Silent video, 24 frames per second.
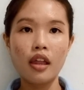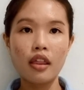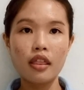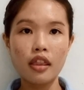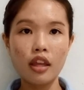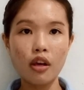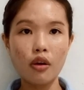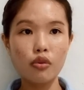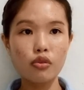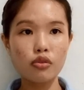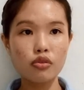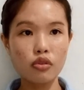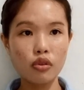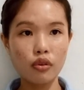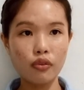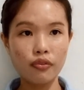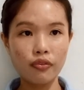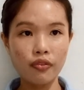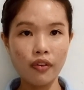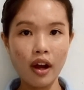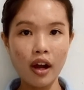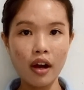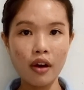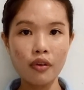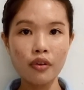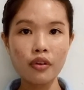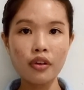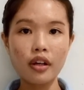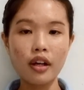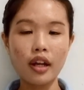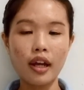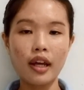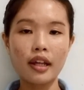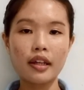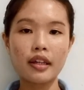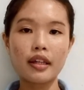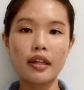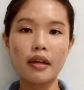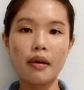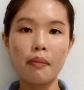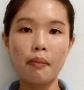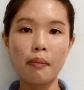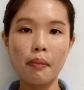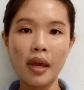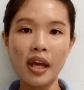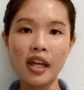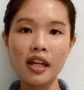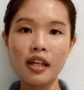They also found that
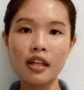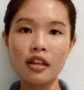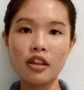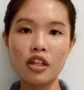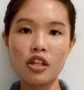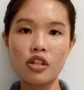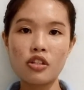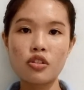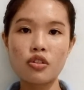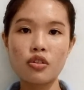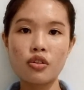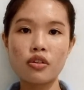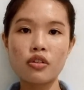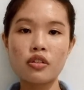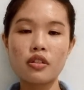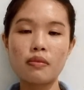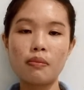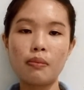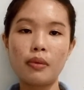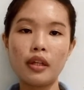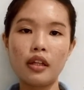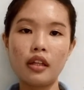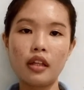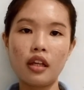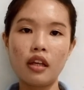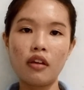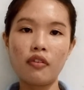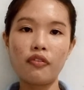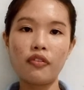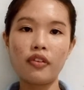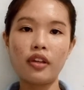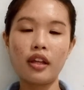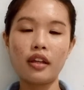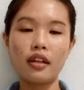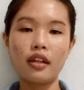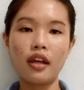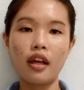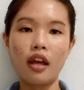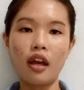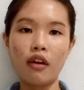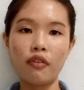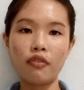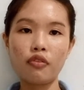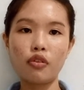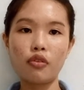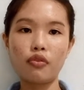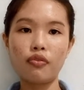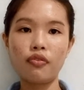many teachers believe that they
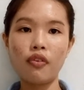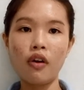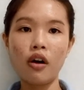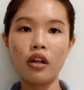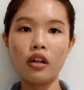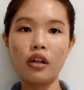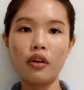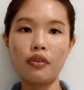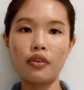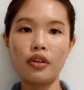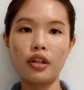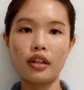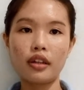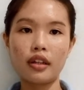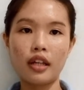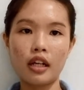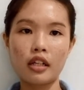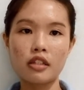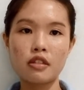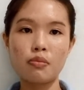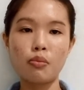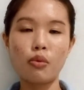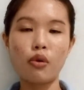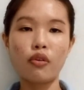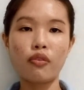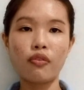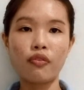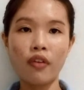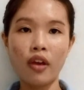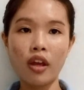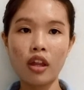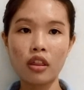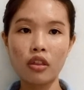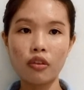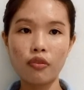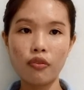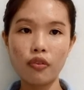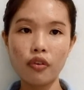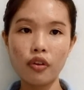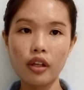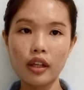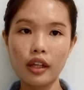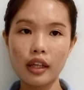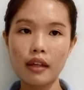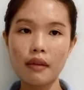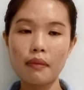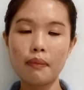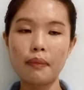have to follow the textbook
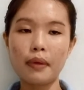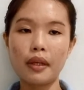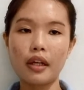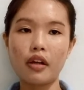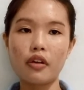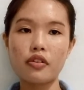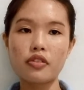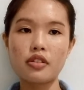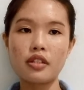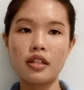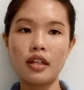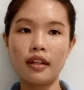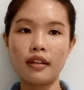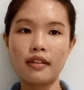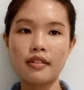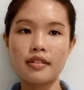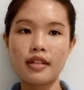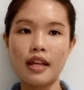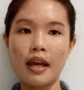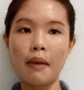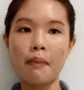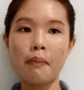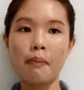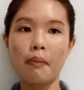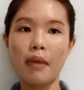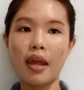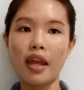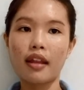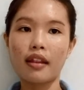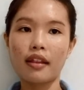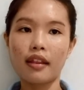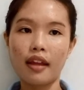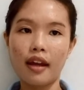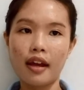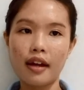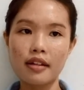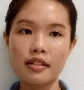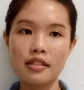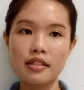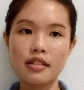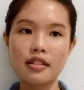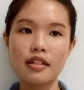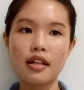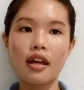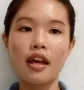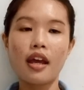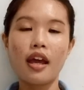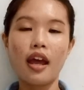faithfully because the exam may
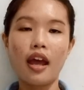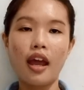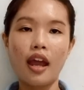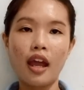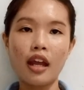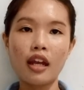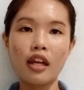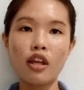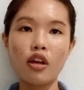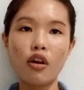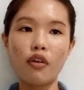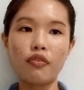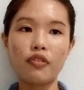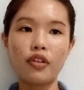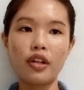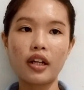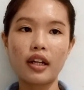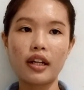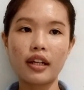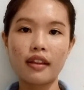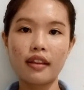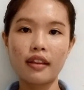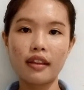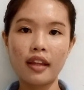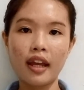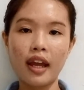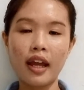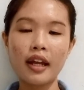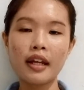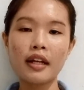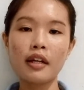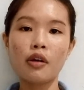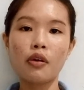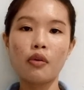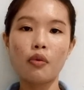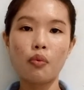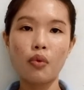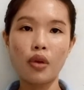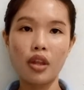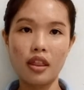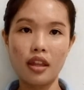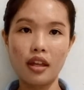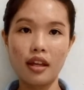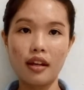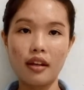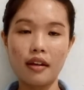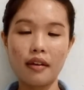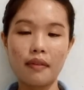test any of the content
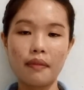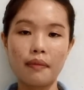within.